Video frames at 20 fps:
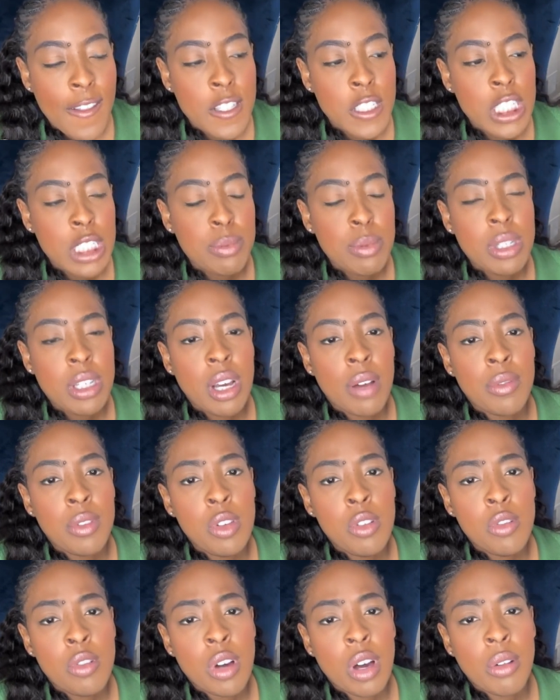Just because
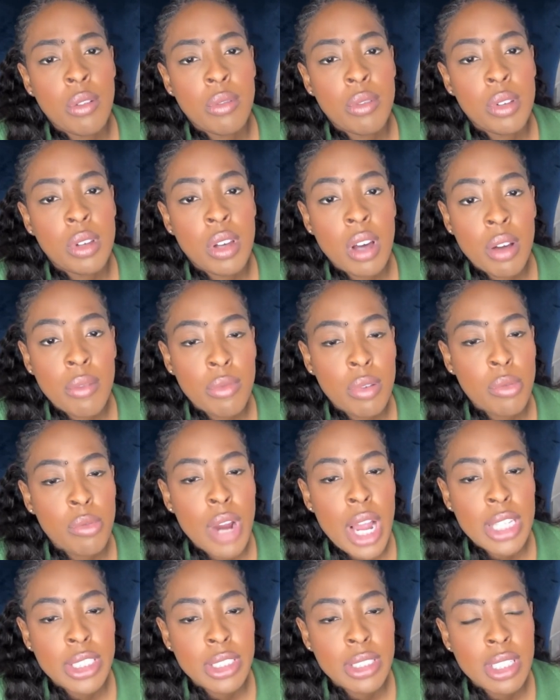you come from
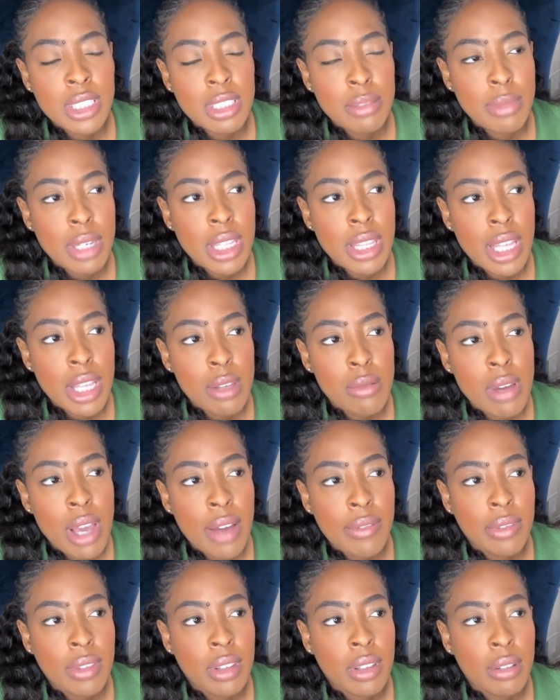ratchet doesn't mean that you
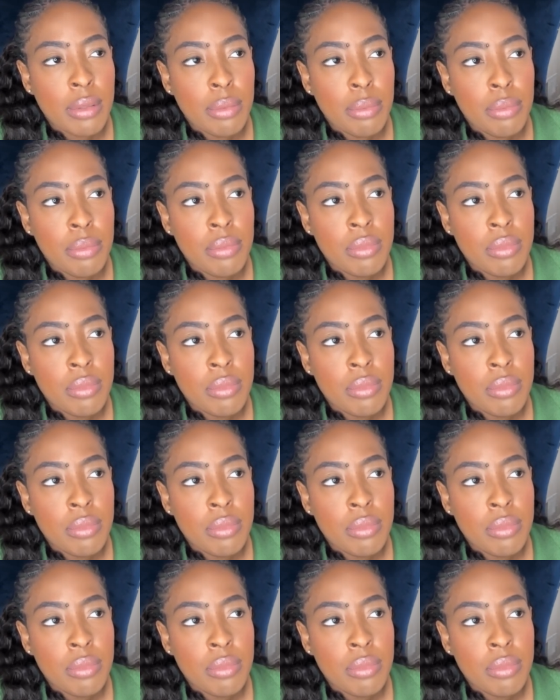have to